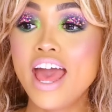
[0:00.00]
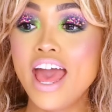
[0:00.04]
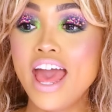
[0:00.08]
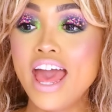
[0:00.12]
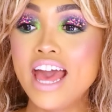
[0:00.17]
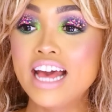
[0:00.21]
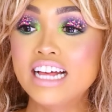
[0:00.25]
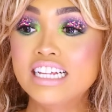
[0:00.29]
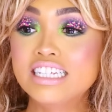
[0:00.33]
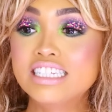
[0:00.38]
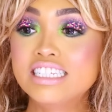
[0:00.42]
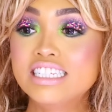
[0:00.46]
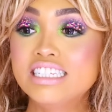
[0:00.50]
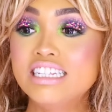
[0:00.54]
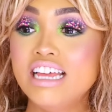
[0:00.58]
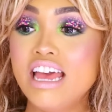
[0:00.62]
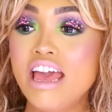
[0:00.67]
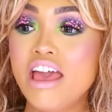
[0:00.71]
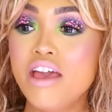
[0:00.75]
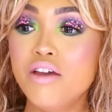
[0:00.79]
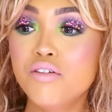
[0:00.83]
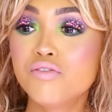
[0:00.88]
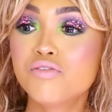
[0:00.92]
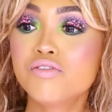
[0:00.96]
and
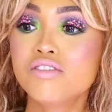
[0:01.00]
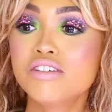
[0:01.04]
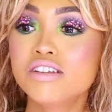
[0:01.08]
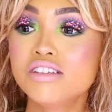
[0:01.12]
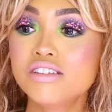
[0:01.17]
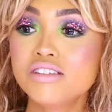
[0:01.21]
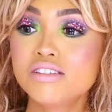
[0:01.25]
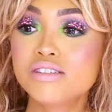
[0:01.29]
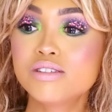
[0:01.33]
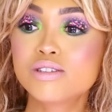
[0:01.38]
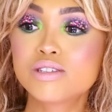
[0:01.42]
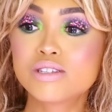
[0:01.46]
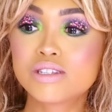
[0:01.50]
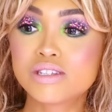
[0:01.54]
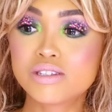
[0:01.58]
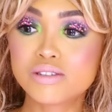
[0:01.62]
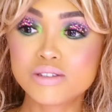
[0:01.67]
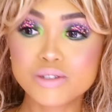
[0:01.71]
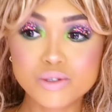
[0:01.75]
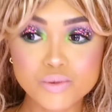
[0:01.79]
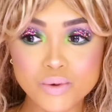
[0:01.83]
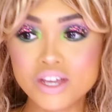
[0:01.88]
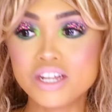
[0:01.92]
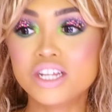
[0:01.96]
every
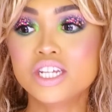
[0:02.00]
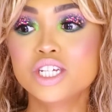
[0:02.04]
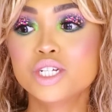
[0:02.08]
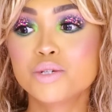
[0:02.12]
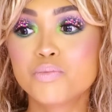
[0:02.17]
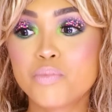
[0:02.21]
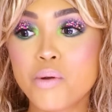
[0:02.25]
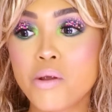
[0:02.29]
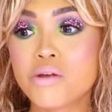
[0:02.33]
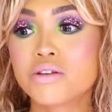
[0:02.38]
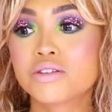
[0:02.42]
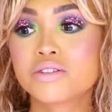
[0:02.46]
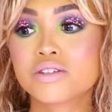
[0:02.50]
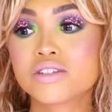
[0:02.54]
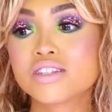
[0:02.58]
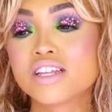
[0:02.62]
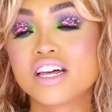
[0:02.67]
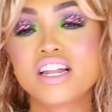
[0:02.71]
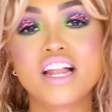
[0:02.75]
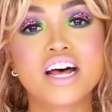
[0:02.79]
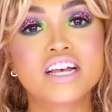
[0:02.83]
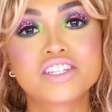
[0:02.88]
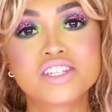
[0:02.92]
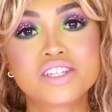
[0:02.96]
Swedish person
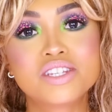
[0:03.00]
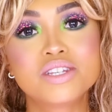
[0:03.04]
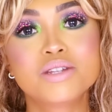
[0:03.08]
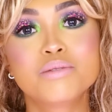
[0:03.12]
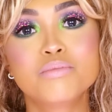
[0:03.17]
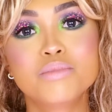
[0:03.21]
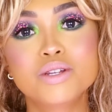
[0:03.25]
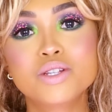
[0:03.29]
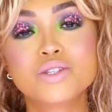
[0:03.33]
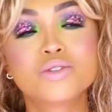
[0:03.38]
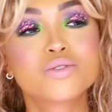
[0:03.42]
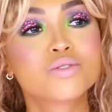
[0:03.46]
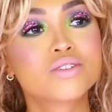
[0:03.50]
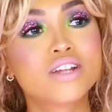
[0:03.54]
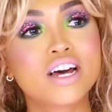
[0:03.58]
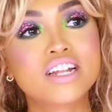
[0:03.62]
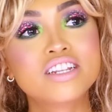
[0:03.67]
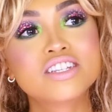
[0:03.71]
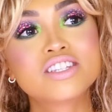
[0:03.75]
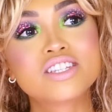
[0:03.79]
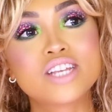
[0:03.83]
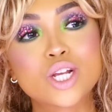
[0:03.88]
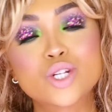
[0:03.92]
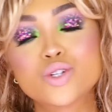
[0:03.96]
that has seen me do
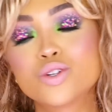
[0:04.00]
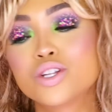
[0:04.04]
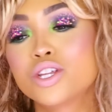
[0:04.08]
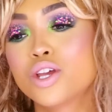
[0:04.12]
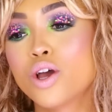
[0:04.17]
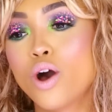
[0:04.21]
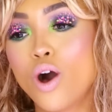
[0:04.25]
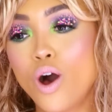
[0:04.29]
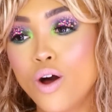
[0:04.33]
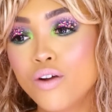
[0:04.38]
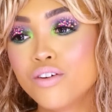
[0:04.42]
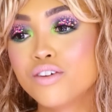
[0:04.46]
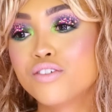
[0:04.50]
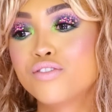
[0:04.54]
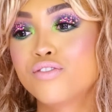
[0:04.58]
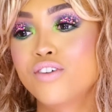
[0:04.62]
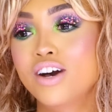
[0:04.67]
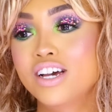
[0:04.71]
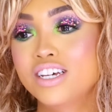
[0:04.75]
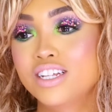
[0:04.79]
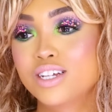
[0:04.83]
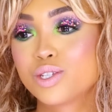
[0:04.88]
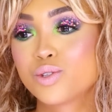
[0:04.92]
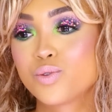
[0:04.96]
that is actually
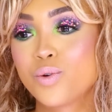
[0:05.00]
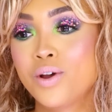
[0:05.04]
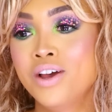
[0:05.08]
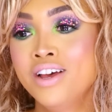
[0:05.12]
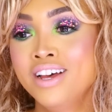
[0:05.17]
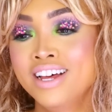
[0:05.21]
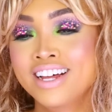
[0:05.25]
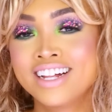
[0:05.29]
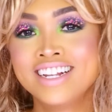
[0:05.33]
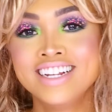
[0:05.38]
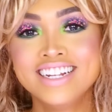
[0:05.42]
horrified as well.